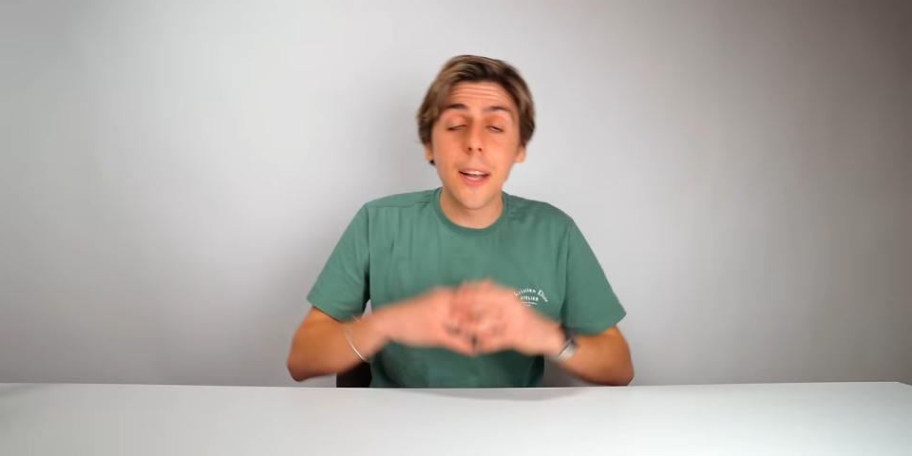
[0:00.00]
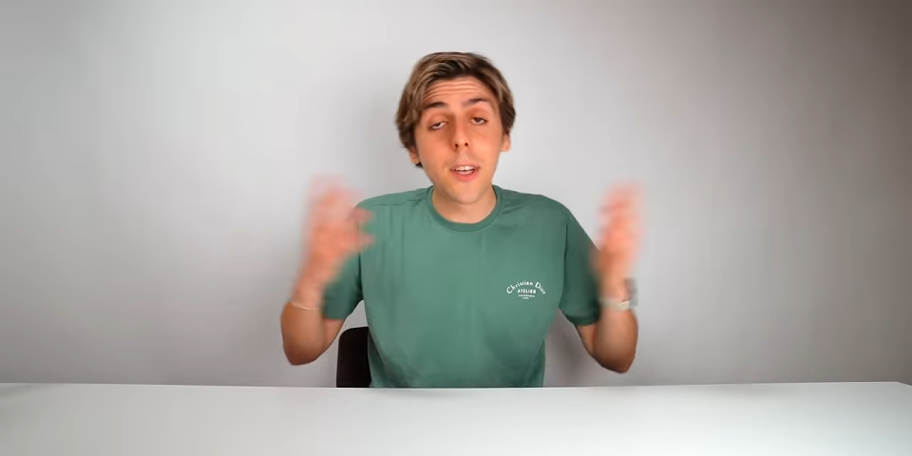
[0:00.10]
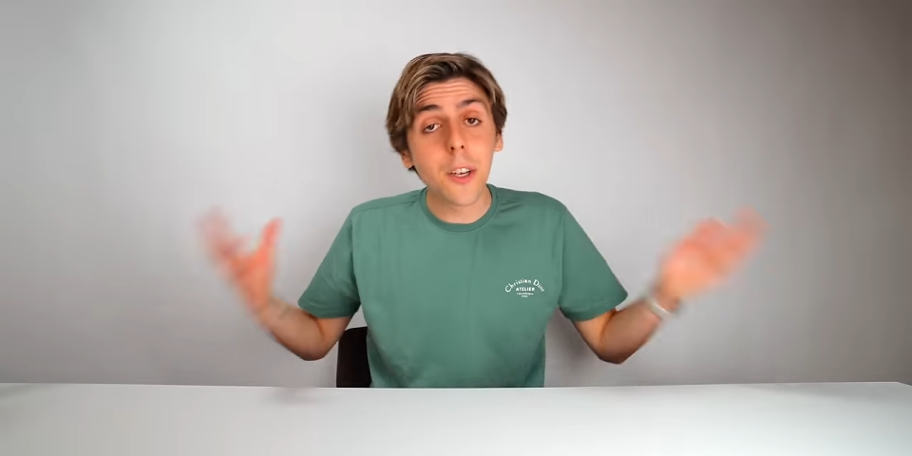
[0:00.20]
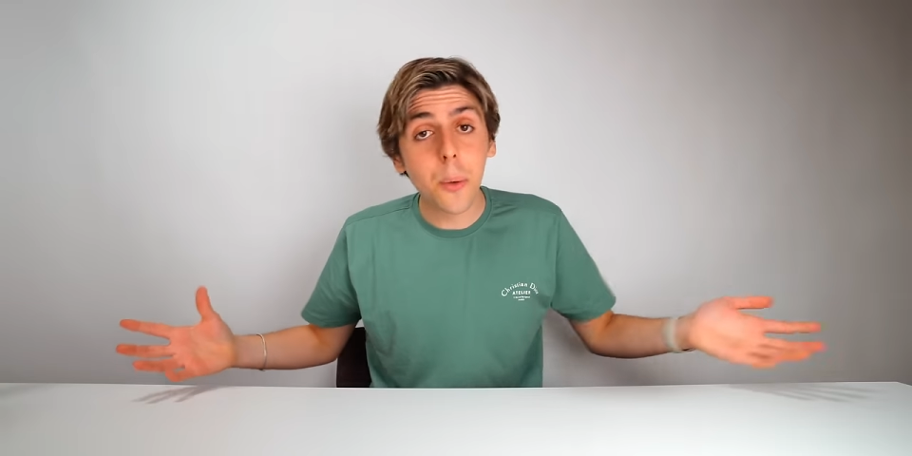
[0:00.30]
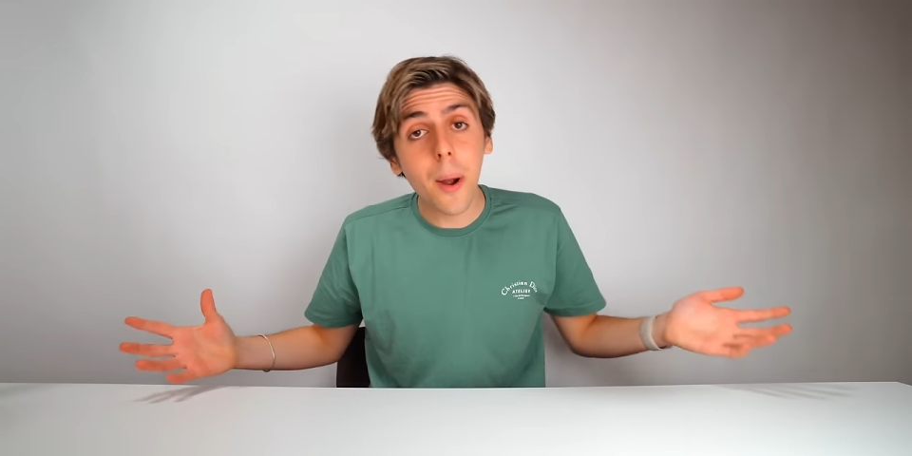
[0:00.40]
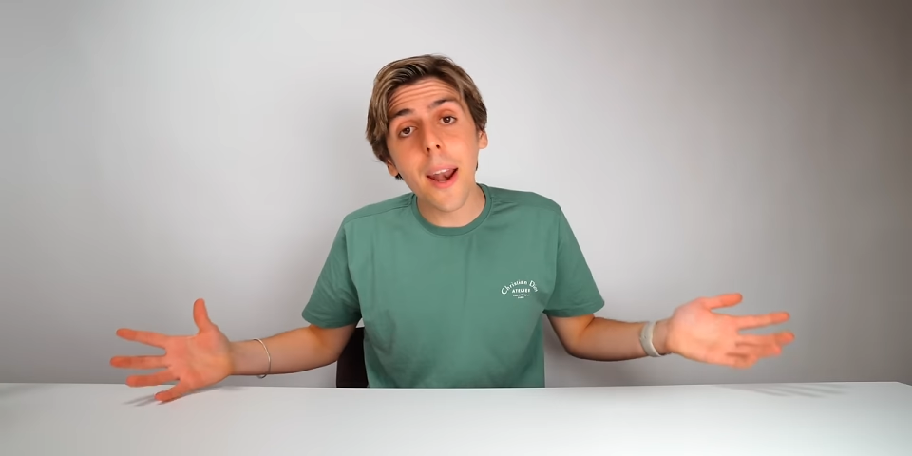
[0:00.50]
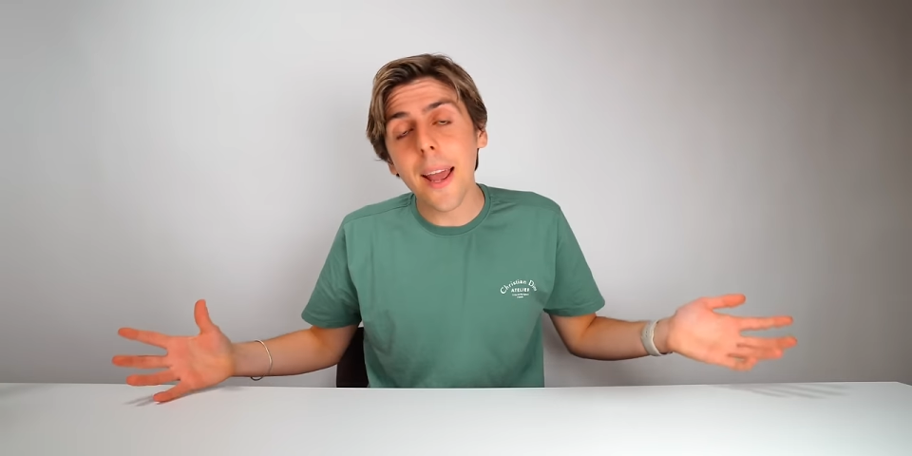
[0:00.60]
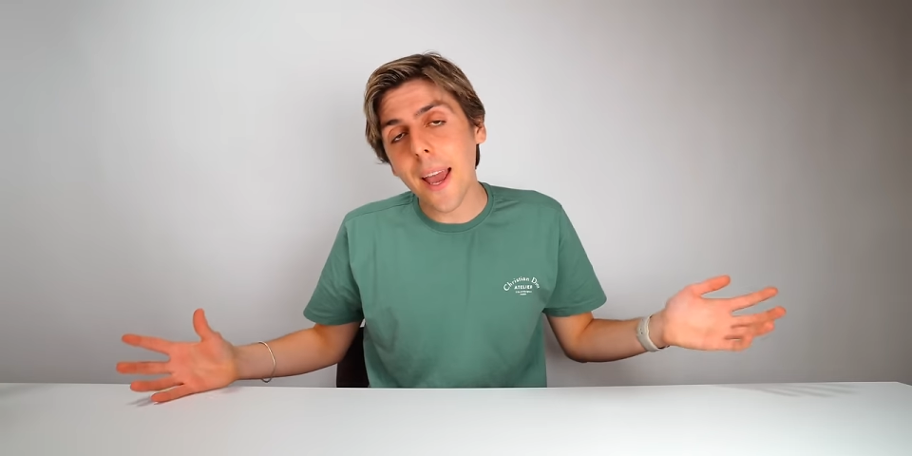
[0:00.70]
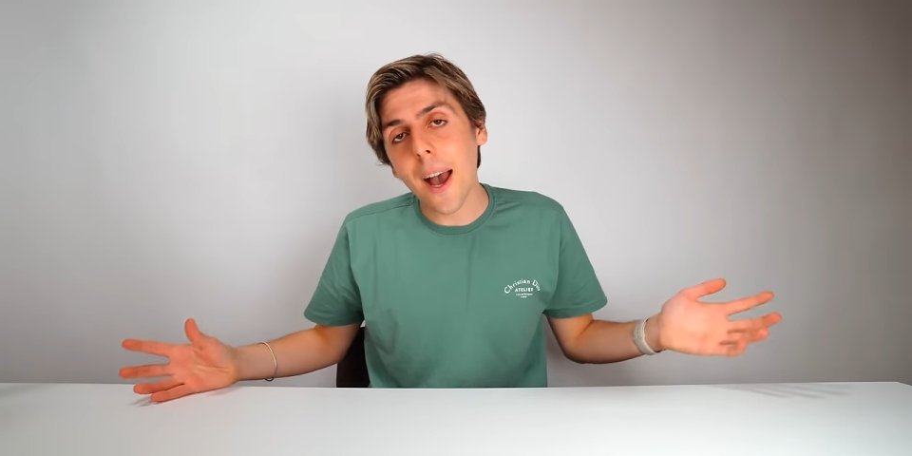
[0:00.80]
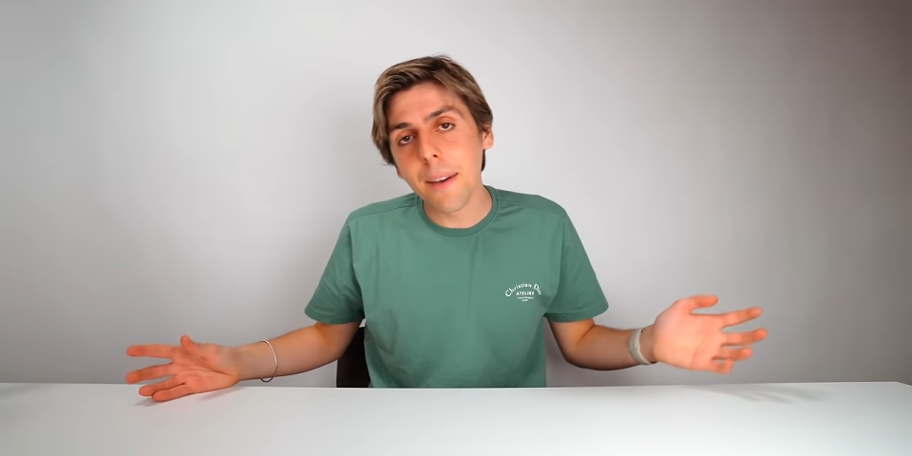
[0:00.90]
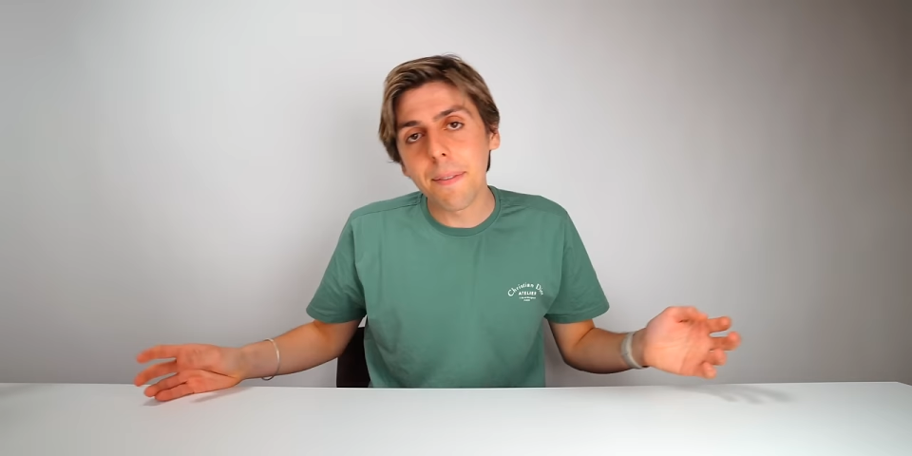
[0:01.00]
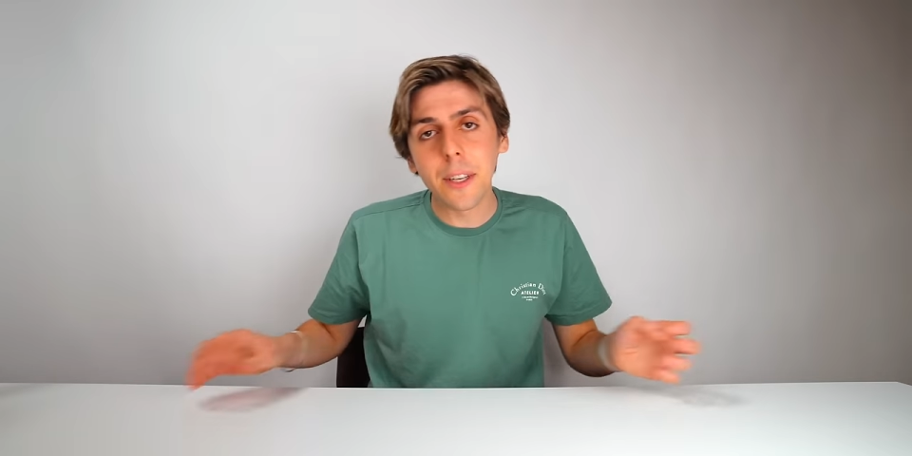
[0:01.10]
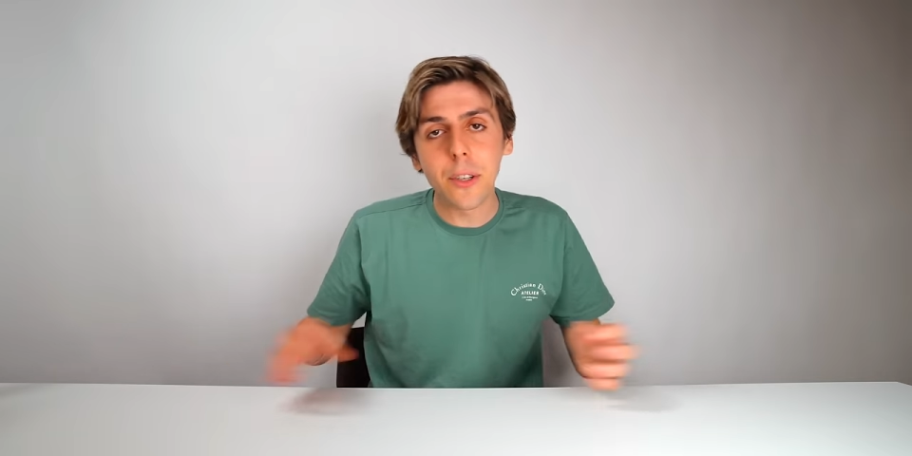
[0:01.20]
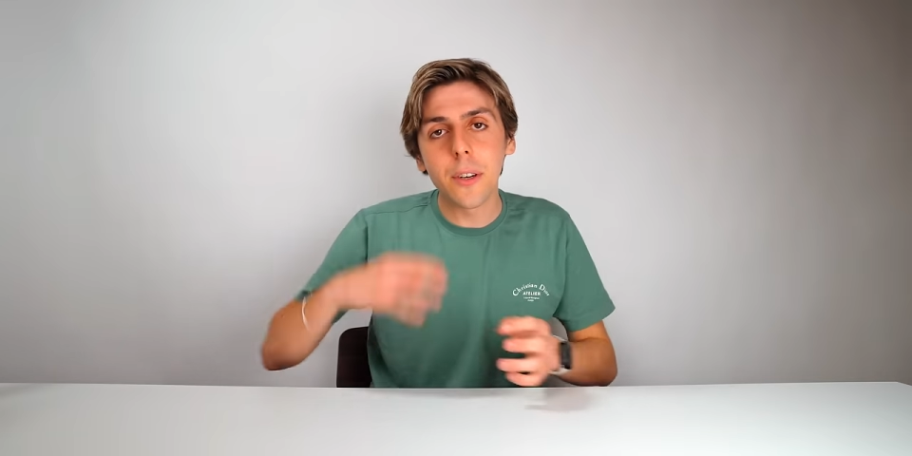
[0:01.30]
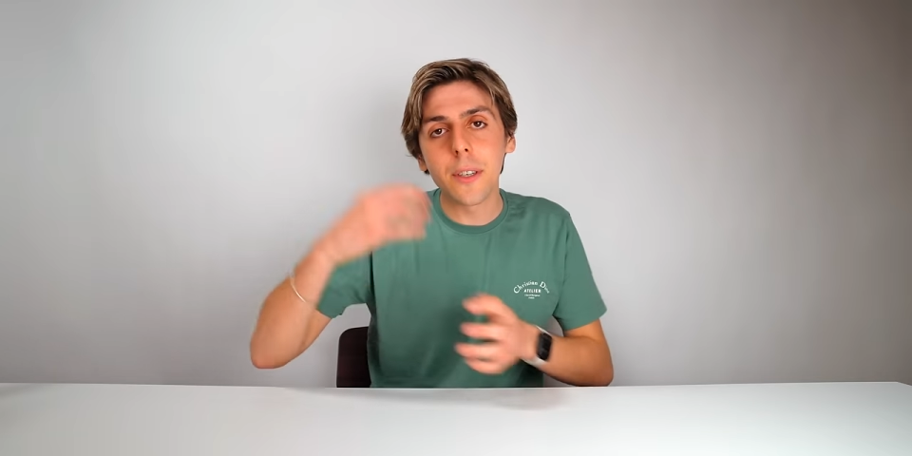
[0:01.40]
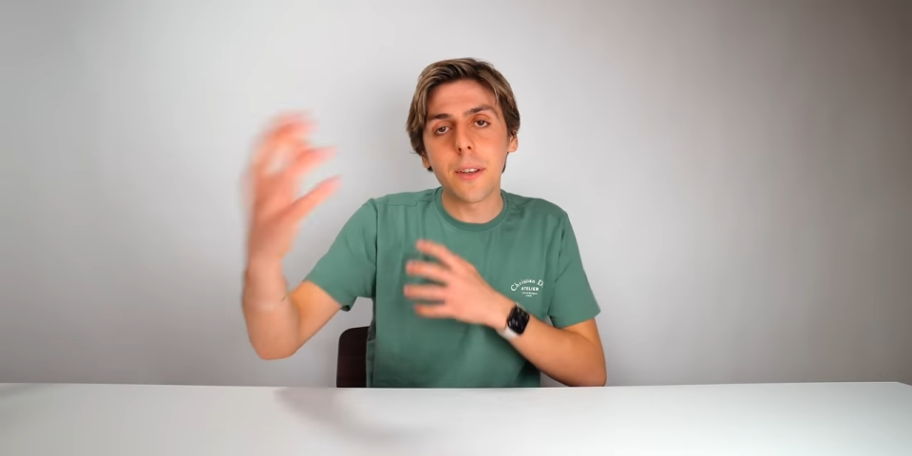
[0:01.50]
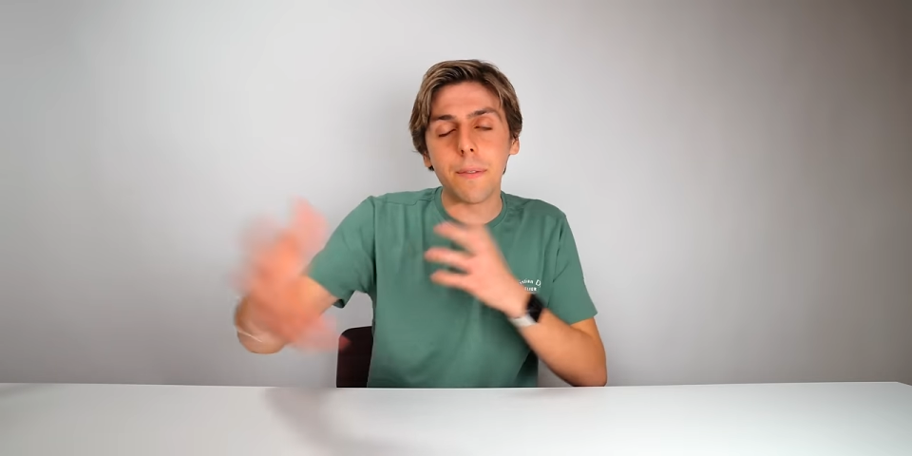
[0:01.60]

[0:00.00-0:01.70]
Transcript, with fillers: It's also got AI features,